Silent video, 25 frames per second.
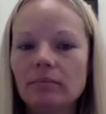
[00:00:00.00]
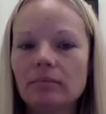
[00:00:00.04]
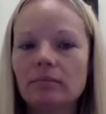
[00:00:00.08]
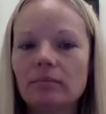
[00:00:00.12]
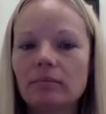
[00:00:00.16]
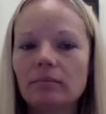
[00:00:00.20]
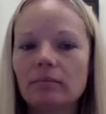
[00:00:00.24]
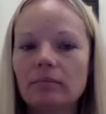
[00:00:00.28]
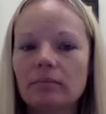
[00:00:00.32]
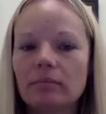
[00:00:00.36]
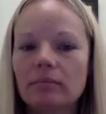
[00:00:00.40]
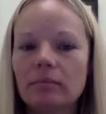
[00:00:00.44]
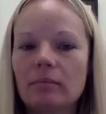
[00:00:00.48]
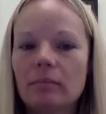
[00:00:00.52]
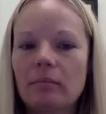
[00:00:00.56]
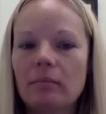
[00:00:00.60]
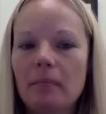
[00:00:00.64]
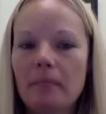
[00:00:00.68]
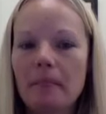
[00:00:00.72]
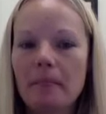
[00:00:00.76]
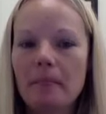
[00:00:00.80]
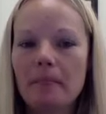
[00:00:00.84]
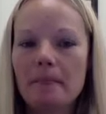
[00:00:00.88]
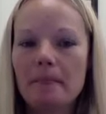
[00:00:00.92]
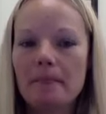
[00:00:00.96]

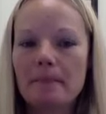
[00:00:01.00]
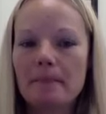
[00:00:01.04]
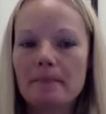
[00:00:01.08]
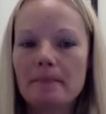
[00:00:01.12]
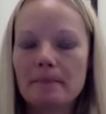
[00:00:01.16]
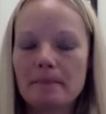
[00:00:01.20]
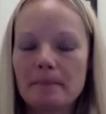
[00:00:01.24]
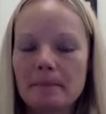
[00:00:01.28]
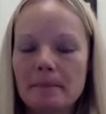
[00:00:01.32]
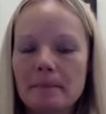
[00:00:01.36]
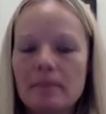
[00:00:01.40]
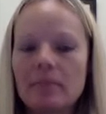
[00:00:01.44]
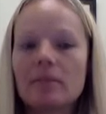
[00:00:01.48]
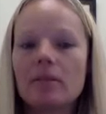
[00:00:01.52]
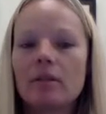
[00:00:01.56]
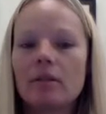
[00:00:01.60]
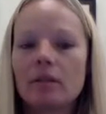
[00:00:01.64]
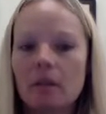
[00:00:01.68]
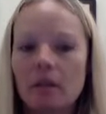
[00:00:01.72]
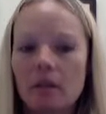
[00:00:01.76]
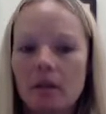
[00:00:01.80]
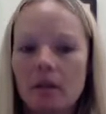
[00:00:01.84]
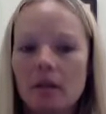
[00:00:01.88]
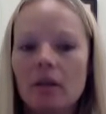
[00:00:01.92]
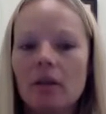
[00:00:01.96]

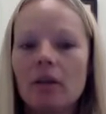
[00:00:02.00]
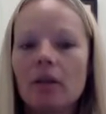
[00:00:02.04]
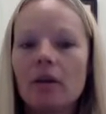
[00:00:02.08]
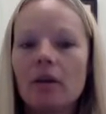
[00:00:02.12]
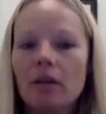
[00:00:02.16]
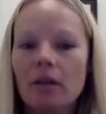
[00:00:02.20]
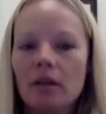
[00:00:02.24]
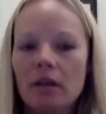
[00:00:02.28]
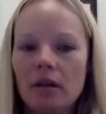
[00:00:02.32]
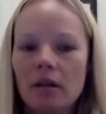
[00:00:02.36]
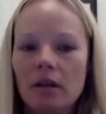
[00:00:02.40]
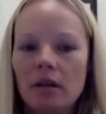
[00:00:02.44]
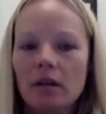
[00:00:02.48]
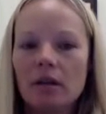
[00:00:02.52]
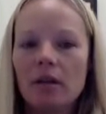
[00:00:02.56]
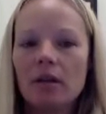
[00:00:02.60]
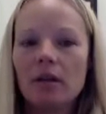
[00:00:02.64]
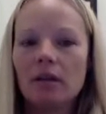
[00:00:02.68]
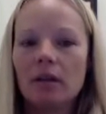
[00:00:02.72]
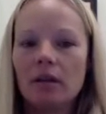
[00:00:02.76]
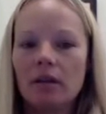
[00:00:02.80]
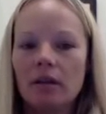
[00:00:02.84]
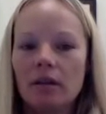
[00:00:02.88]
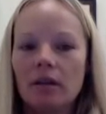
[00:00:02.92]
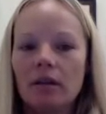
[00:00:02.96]

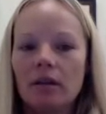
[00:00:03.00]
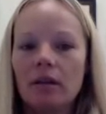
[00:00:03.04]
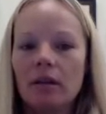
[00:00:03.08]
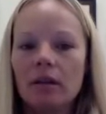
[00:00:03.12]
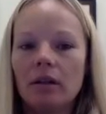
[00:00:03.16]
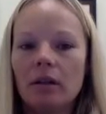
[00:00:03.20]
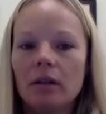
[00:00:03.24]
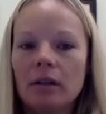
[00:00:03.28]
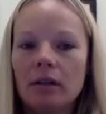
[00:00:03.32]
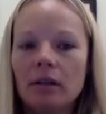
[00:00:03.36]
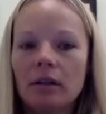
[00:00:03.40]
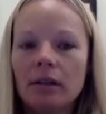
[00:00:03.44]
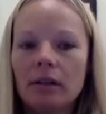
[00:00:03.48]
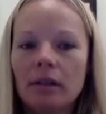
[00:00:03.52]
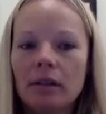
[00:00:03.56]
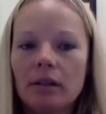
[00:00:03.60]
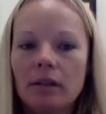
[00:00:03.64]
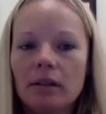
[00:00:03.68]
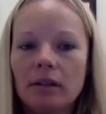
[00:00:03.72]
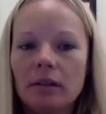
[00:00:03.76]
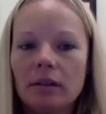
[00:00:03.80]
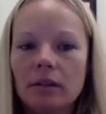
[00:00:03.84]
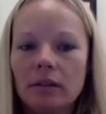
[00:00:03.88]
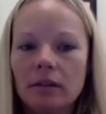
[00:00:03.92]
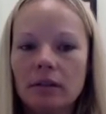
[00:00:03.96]

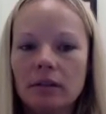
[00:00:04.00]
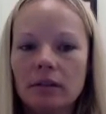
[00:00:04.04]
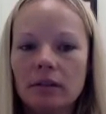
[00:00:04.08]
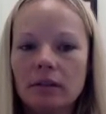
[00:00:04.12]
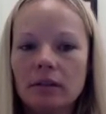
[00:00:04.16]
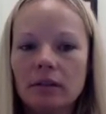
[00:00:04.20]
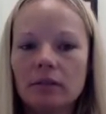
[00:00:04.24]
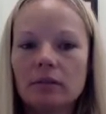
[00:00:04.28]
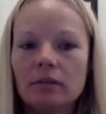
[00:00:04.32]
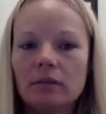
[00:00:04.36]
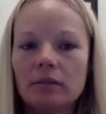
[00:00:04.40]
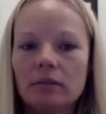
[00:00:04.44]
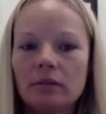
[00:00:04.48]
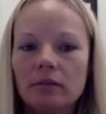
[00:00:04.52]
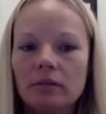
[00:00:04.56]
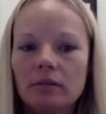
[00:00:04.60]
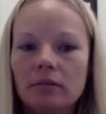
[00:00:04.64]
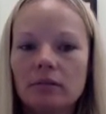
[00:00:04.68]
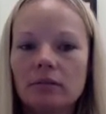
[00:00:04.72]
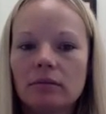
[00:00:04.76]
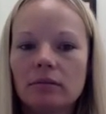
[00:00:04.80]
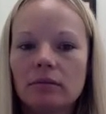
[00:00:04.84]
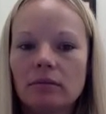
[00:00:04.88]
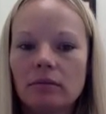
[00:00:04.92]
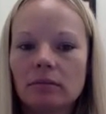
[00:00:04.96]

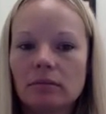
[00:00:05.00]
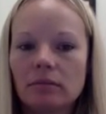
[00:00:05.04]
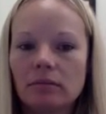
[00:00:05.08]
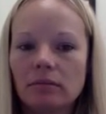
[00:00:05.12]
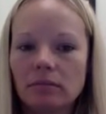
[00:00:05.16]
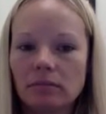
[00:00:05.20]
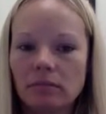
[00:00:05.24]
No words are spoken by the person on screen.